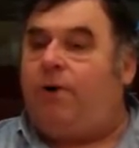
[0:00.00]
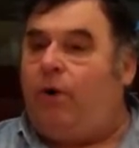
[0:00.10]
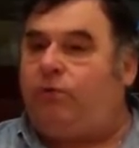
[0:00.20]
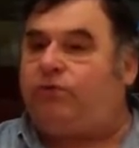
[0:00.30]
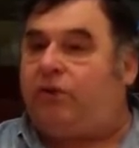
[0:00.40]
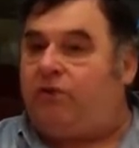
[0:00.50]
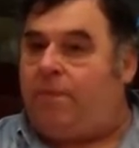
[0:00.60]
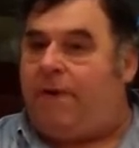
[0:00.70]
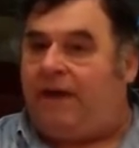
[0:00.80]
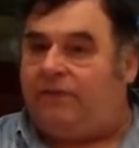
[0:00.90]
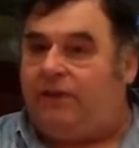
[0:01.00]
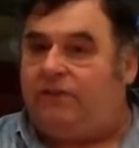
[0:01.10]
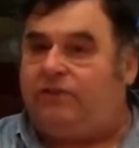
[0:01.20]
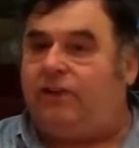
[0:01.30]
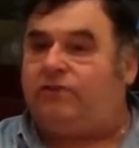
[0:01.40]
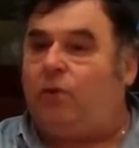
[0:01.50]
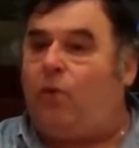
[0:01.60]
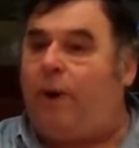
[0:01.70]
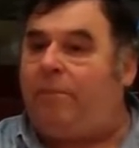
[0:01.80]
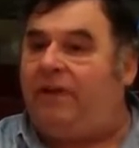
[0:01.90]
Post repentance, it's a
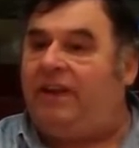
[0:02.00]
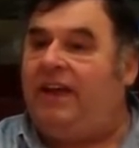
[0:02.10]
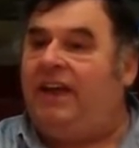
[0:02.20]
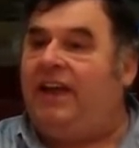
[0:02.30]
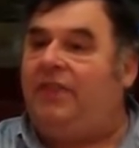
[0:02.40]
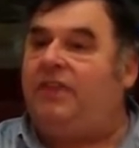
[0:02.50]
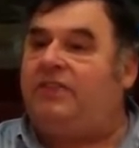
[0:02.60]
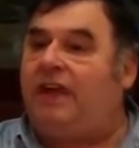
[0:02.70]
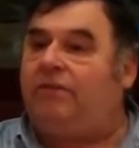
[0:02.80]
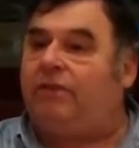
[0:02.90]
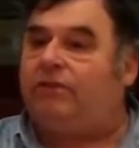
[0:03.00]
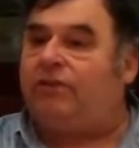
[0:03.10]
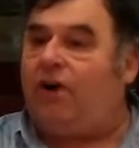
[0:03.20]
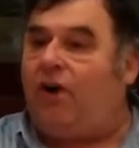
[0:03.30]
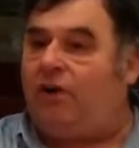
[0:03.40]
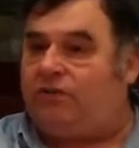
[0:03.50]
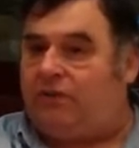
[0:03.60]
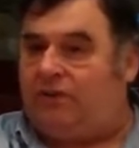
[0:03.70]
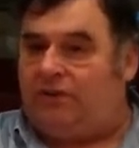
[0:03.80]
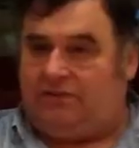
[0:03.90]
weapon in the devil's
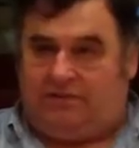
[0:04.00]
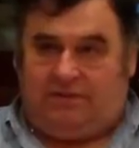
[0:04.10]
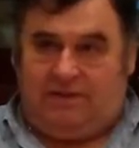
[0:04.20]
arsenal.